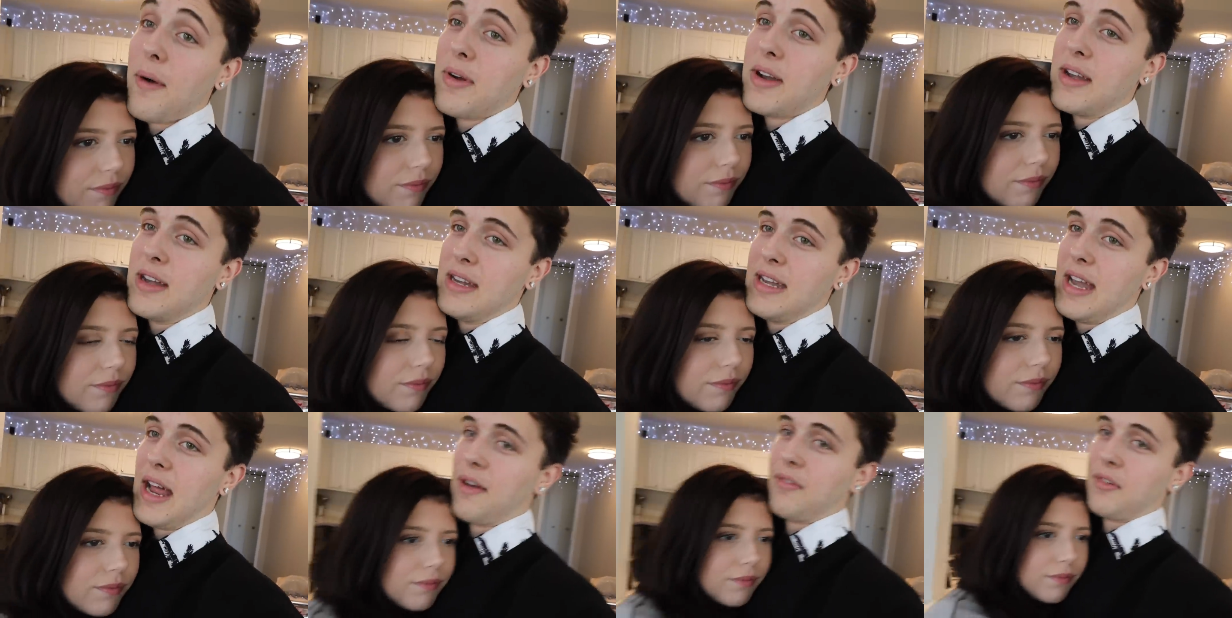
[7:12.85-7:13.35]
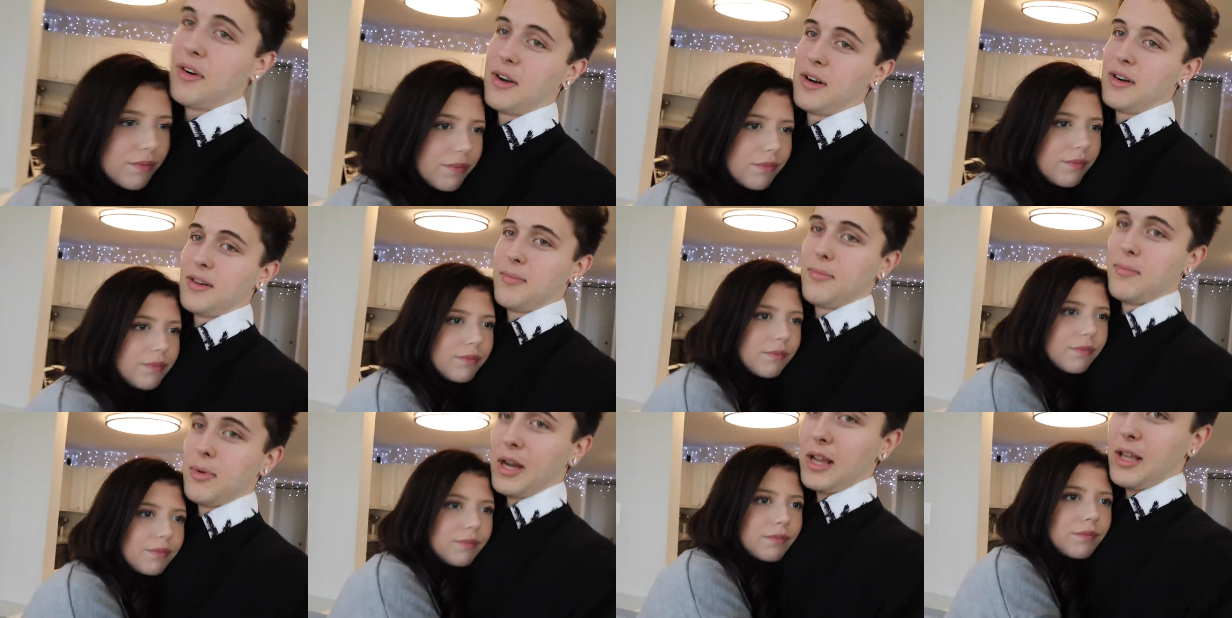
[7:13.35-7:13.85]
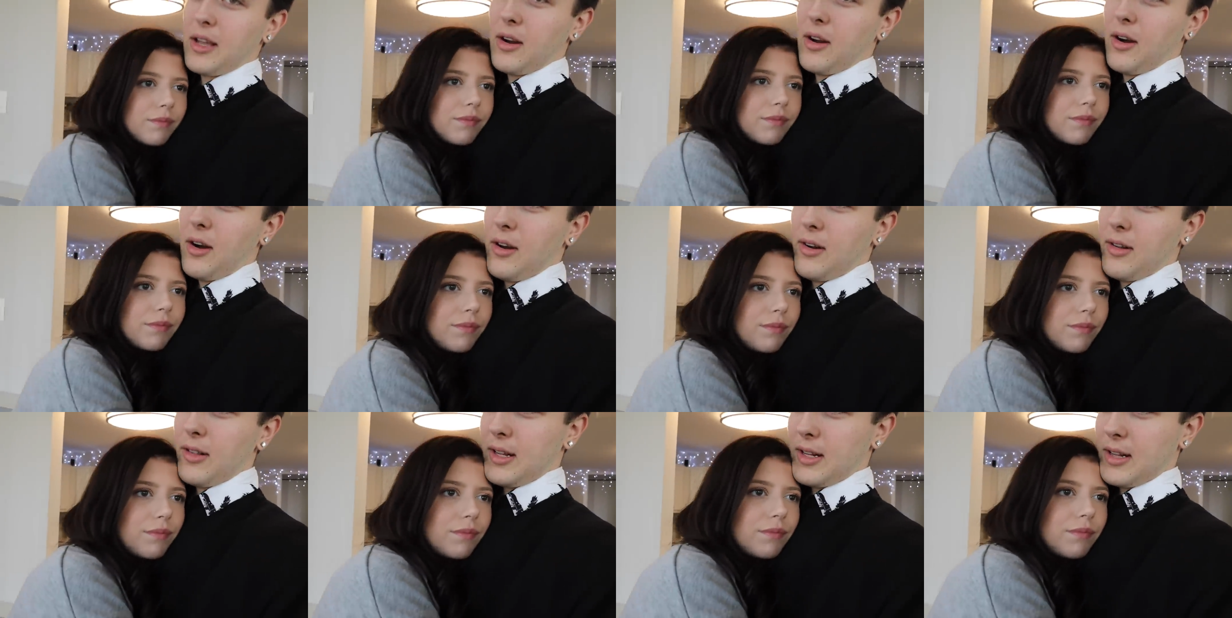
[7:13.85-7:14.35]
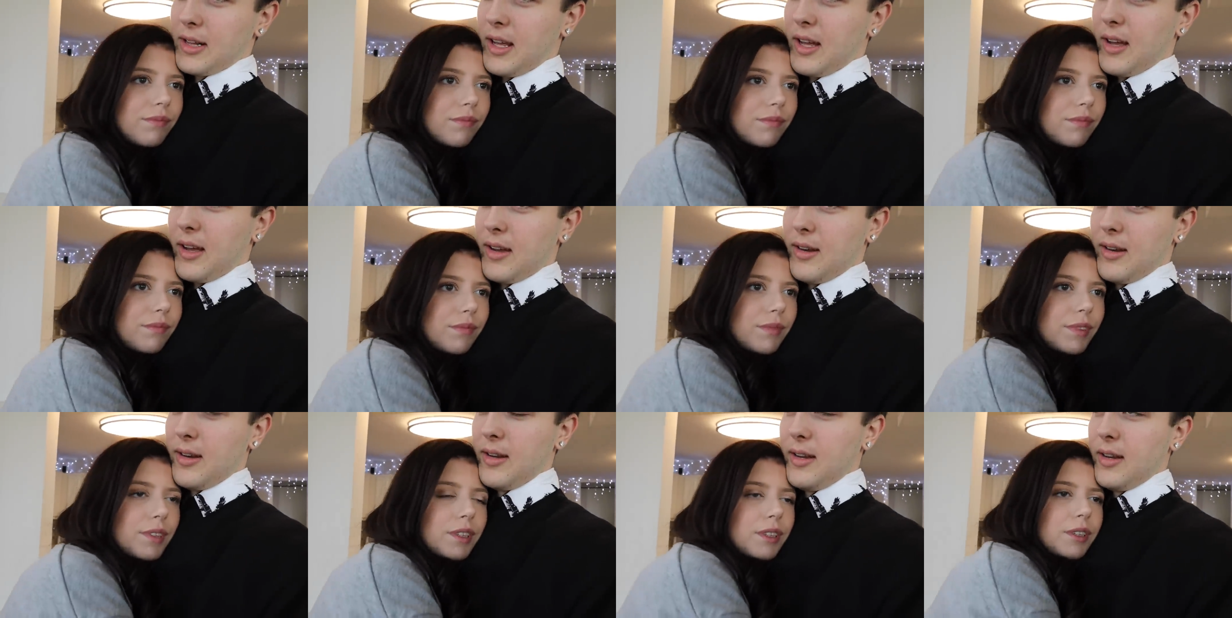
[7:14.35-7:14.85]
Speaker 1: I would never break your heart like
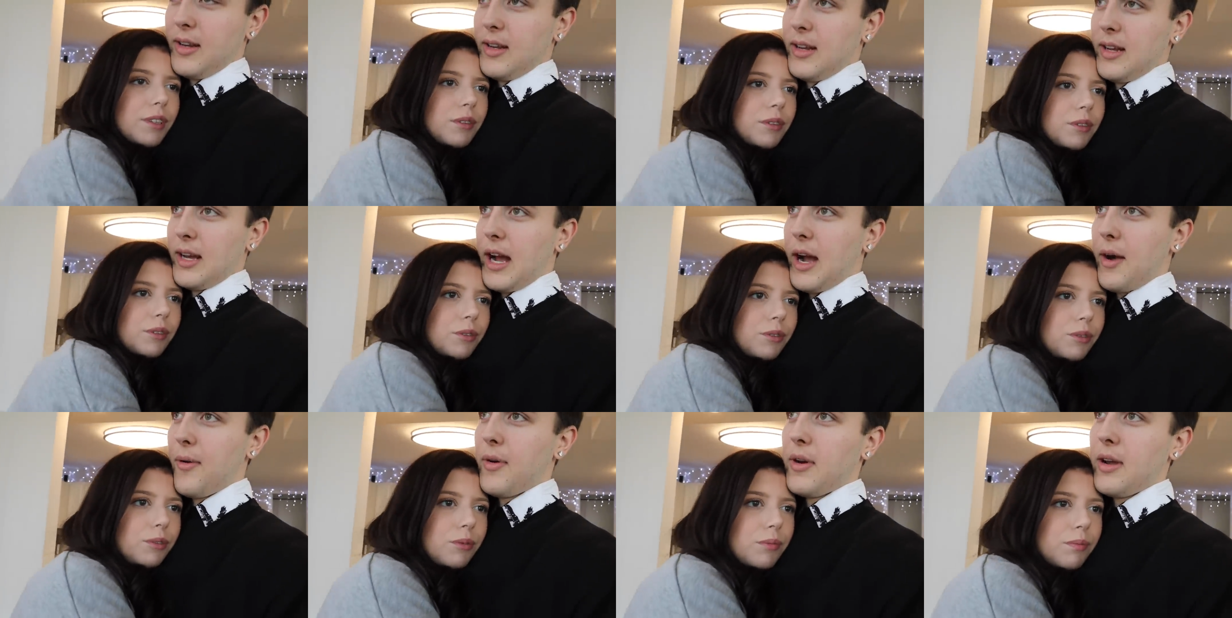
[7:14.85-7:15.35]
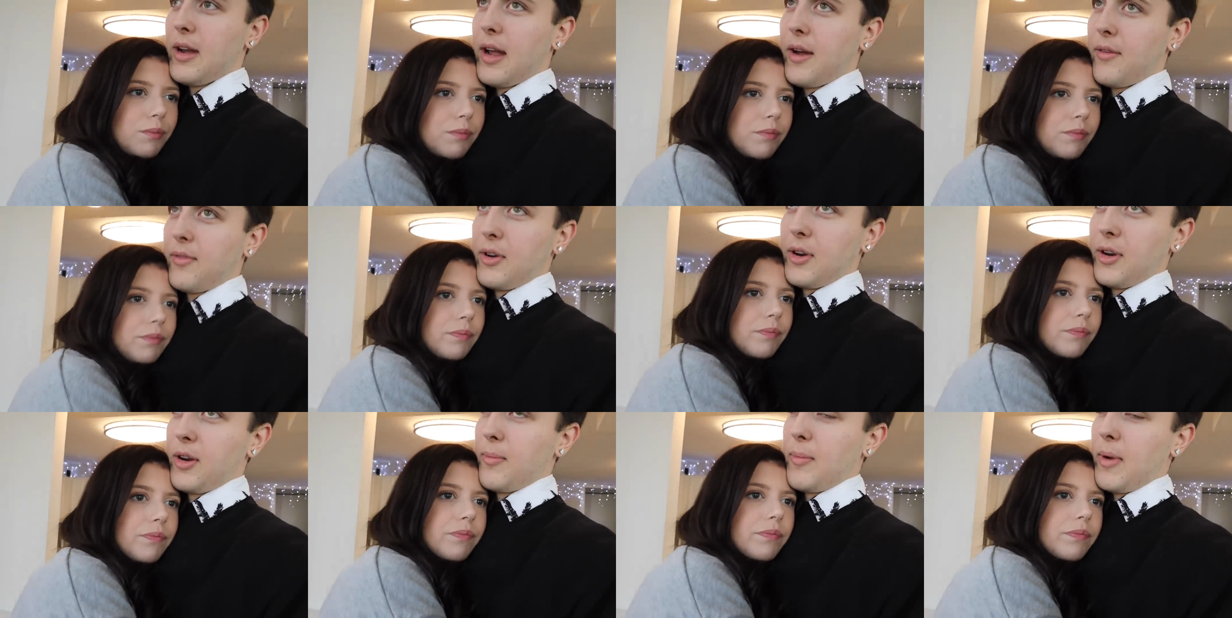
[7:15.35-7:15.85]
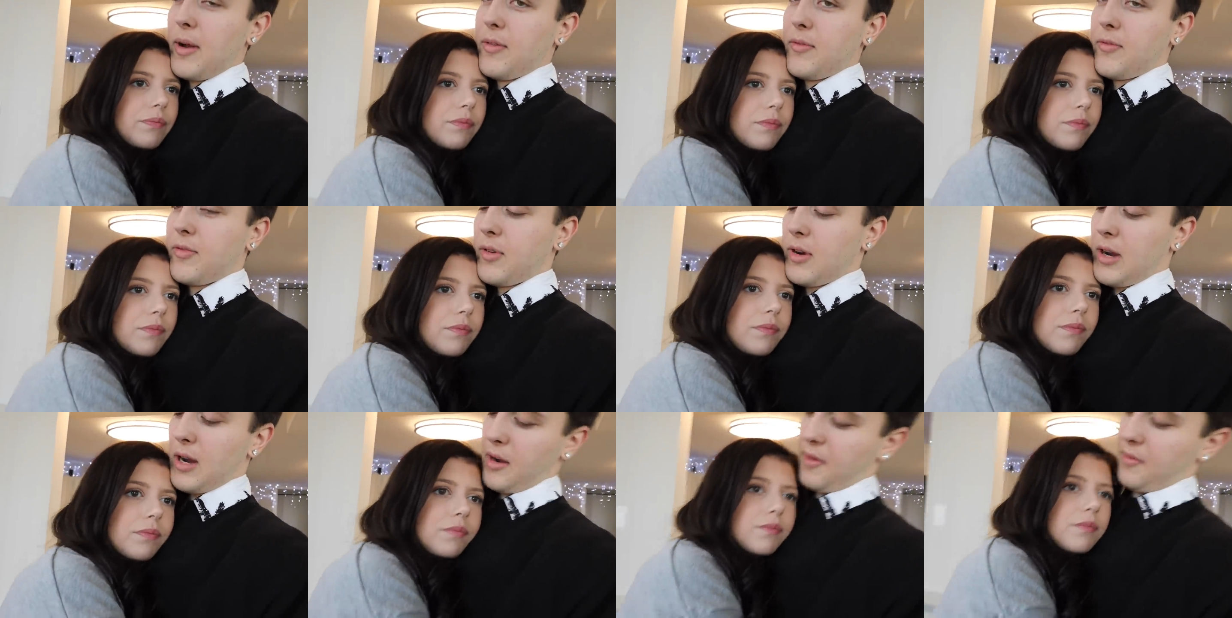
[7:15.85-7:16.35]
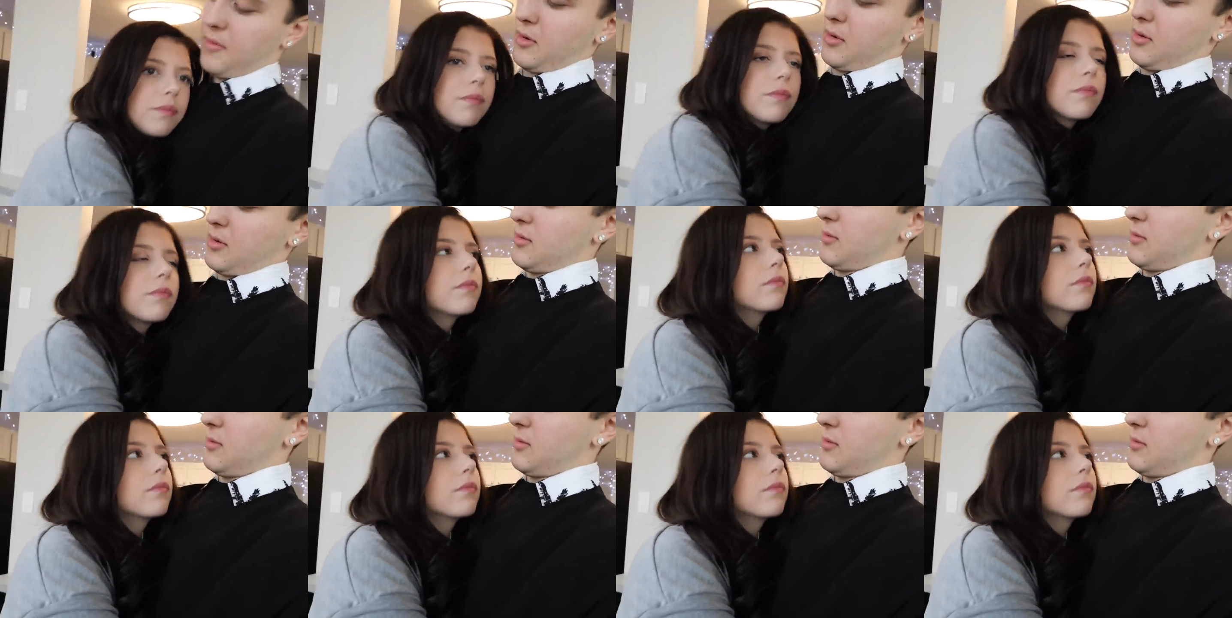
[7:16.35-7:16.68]
that. No. I would never. You're mine forever.